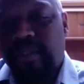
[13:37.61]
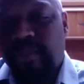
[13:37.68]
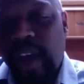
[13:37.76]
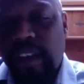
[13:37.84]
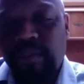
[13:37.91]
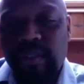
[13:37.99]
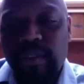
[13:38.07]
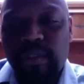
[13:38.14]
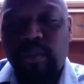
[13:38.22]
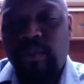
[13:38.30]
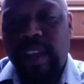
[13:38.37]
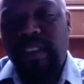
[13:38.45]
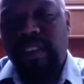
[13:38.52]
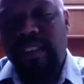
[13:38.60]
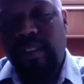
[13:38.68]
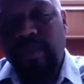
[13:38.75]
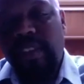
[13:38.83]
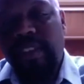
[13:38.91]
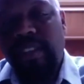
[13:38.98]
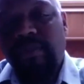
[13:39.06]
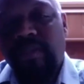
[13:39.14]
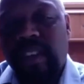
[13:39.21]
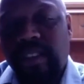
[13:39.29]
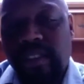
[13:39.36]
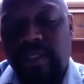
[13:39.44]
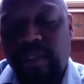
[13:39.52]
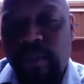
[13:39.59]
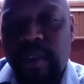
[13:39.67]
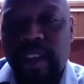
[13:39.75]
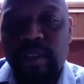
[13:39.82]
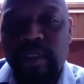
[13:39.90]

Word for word: factual, you create suspense if necessary. You